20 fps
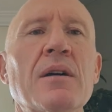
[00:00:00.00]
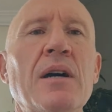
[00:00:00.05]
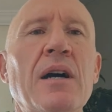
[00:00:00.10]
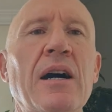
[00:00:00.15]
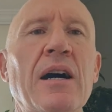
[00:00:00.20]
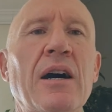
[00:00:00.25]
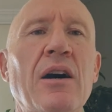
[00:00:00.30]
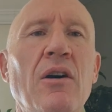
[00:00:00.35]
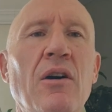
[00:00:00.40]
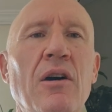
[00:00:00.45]

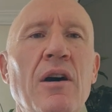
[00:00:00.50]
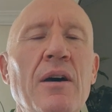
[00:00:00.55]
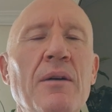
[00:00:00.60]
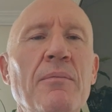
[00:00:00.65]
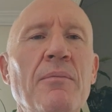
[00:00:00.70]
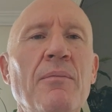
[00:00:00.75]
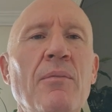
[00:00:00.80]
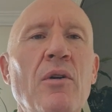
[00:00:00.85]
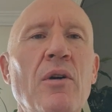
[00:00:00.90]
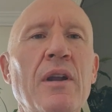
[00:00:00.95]
Hi,
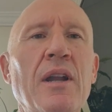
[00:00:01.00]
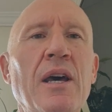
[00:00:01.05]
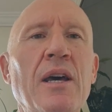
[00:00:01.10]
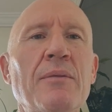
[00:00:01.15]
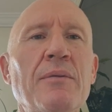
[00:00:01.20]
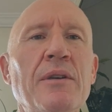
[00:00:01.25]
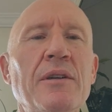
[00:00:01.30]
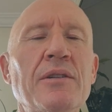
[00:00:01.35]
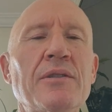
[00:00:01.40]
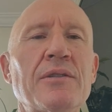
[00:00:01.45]
my
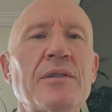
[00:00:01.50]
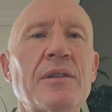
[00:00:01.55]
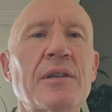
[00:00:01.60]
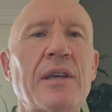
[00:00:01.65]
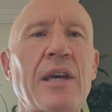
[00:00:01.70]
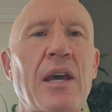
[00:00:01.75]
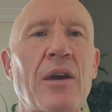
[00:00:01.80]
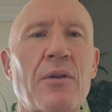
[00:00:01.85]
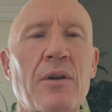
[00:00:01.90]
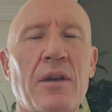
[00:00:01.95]
name is
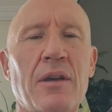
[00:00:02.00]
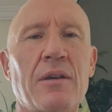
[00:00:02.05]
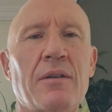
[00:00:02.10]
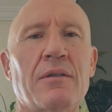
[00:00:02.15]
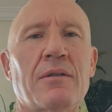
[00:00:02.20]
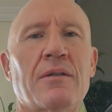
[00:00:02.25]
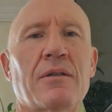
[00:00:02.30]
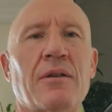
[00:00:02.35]
Kerry.